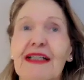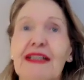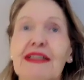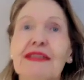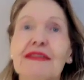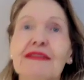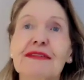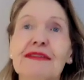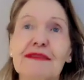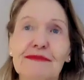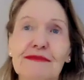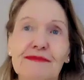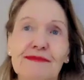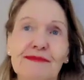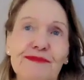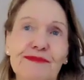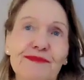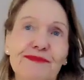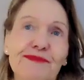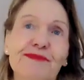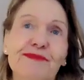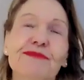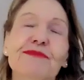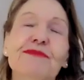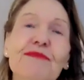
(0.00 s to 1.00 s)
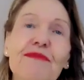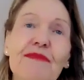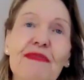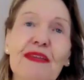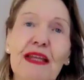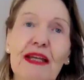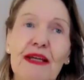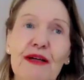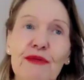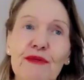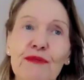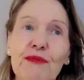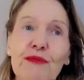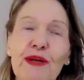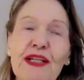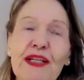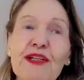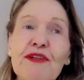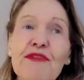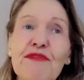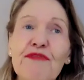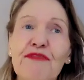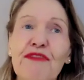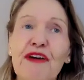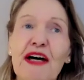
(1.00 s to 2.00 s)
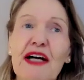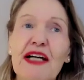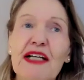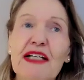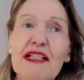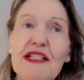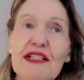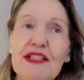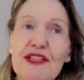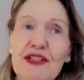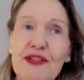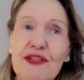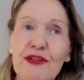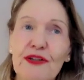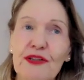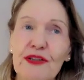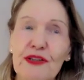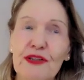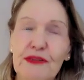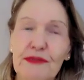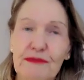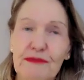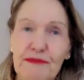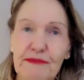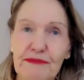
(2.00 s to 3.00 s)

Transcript: When you find your